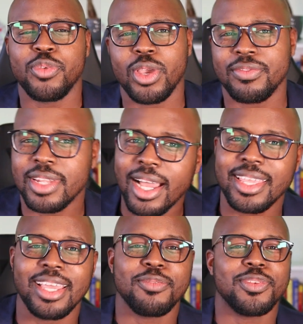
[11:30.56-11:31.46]
If you have not
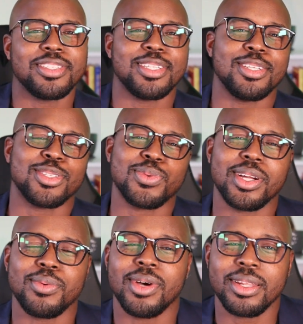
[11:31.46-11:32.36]
yet visited
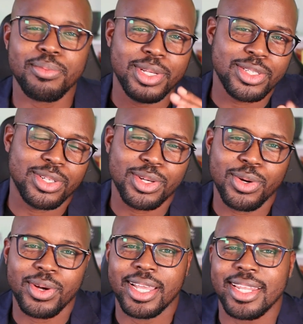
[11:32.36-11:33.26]
Square One, be sure to
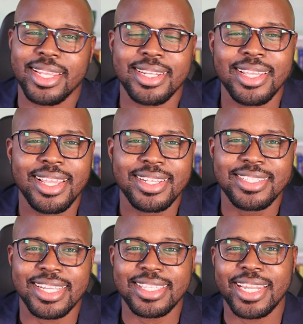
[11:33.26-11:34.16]
go ahead and
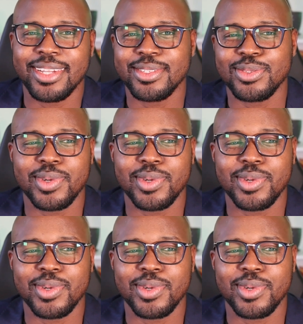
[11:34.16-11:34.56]
check that out as